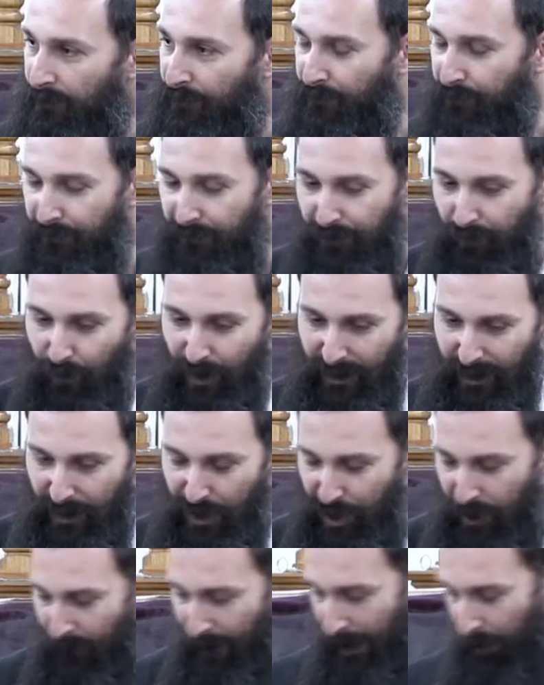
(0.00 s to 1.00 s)
When the
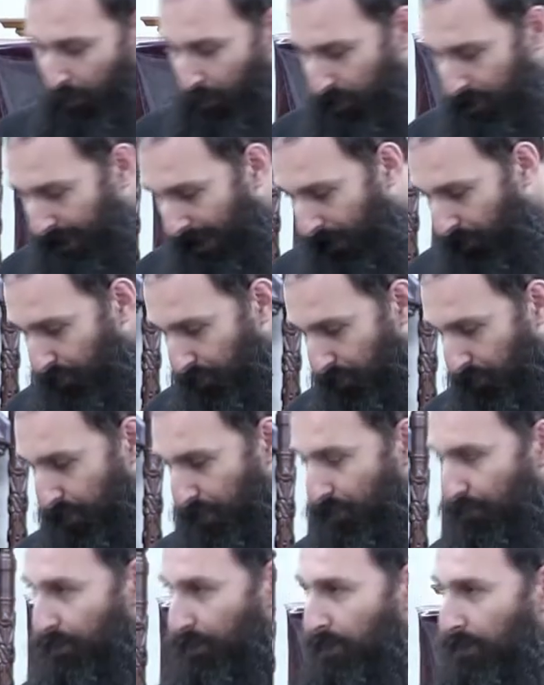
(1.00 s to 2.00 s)
neshama looks down to
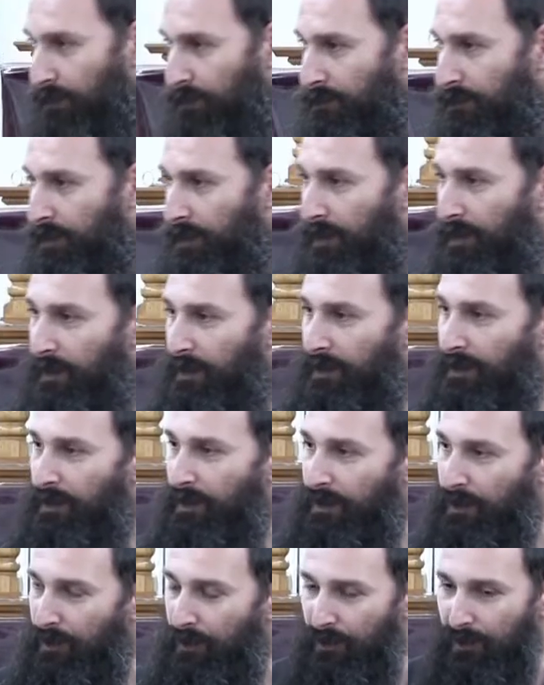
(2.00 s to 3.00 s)
this world,
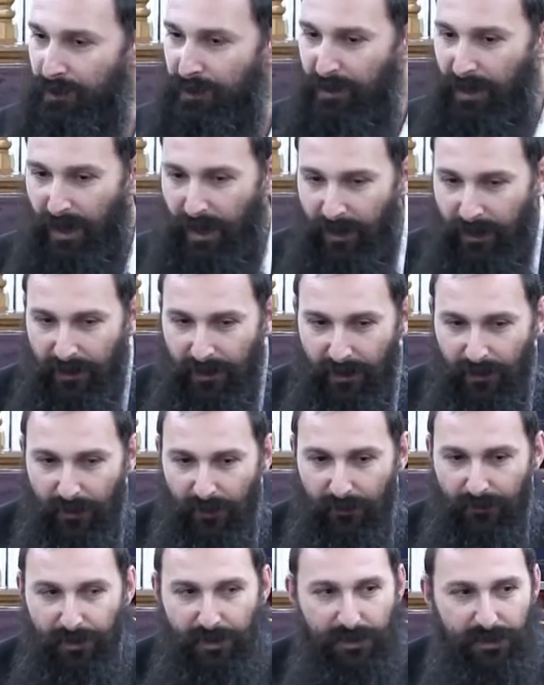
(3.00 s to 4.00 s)
it looks like, you
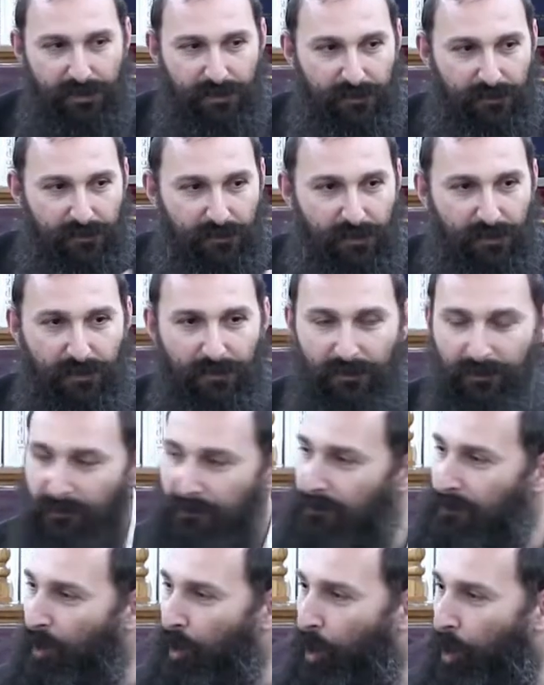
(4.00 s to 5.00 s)
know, this
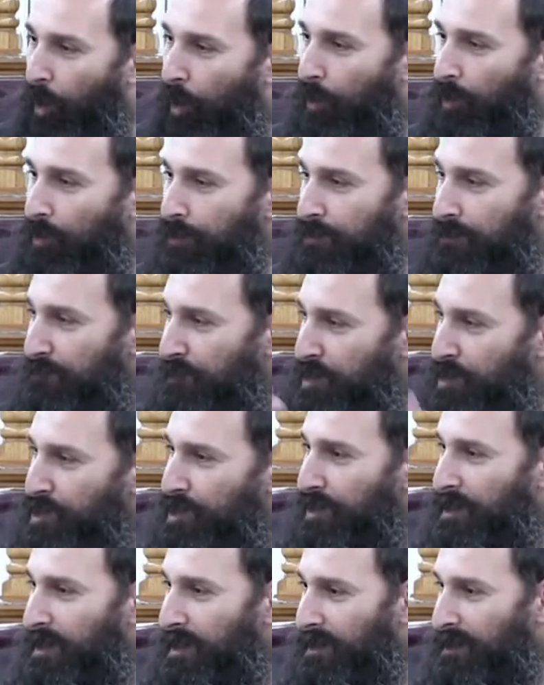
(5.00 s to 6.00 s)
old
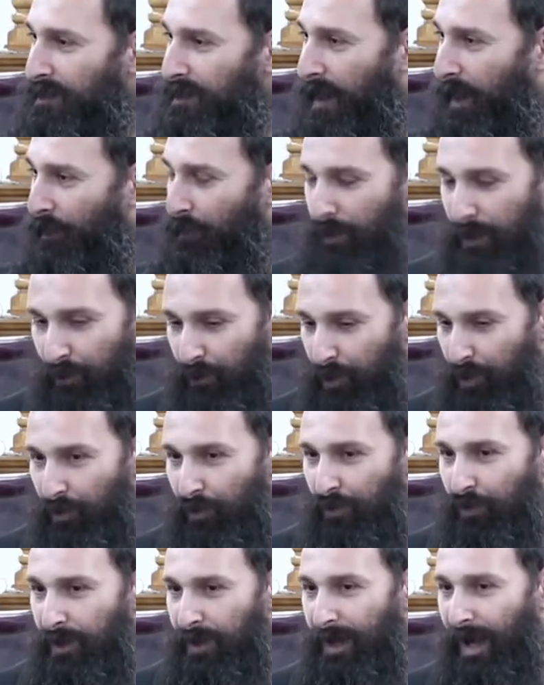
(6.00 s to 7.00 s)
machine, how we would
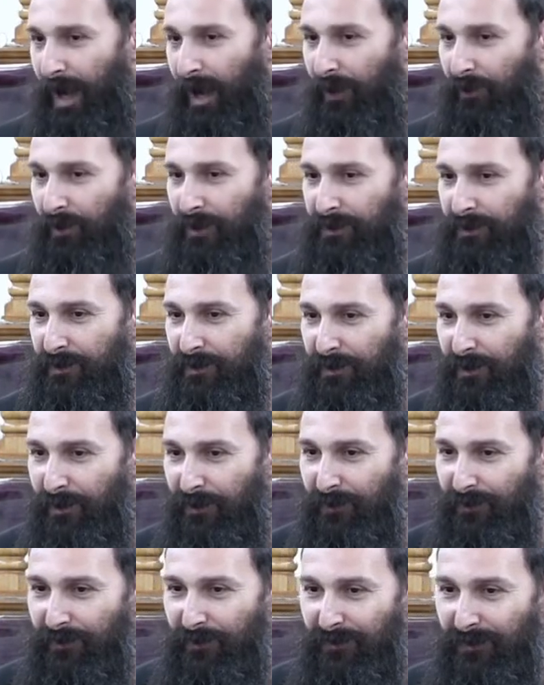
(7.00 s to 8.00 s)
look now at, you
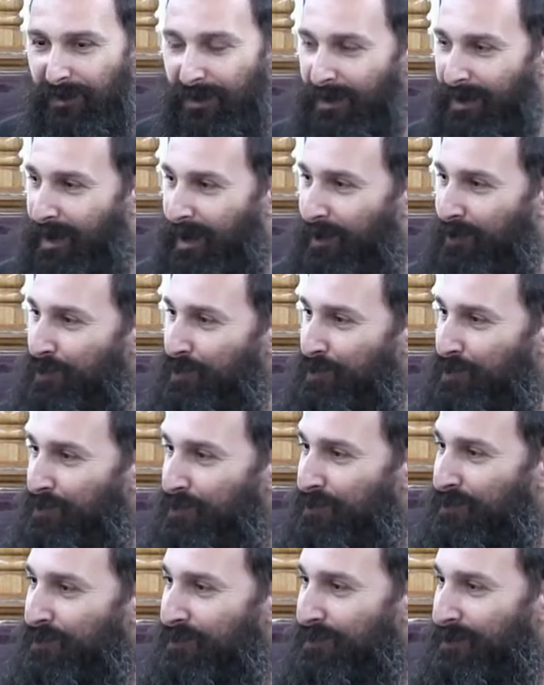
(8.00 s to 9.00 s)
know, how
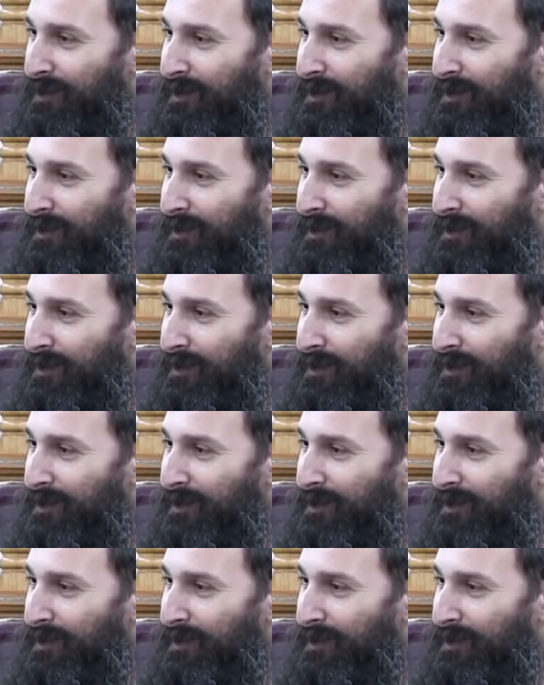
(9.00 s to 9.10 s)
you...